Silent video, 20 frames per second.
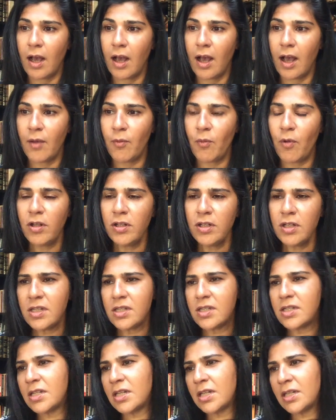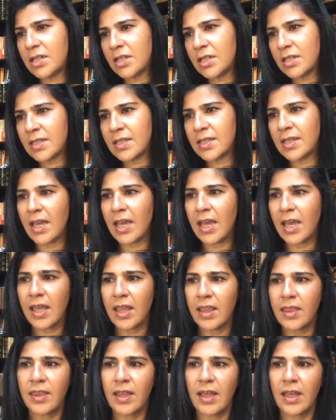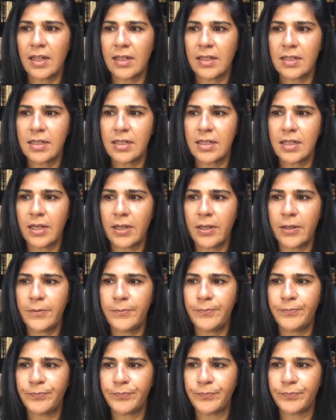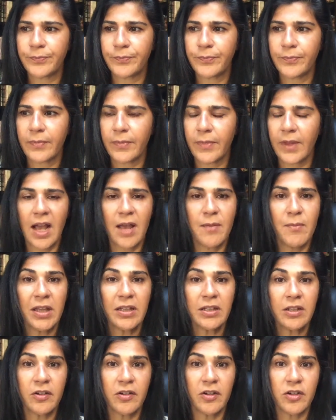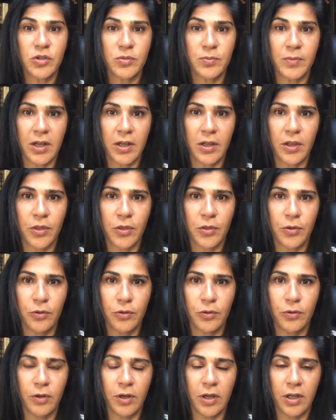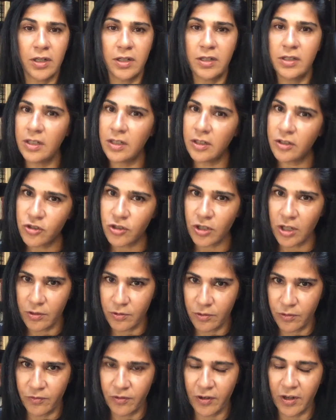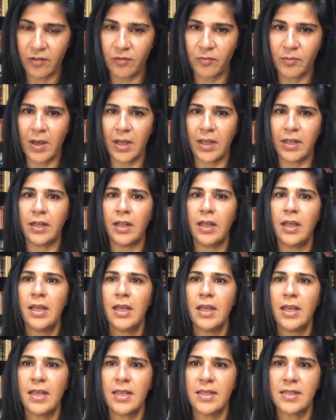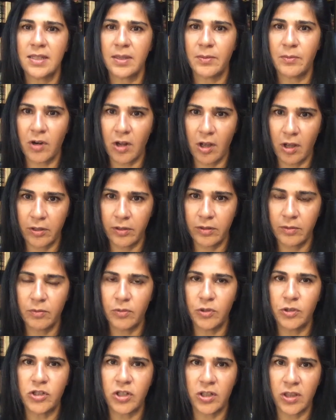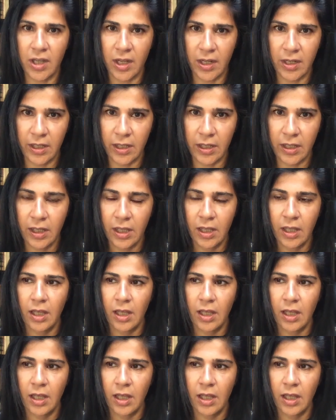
I wanted to say that I met Karishma through a dear childhood friend of mine, Simran Mulchandani.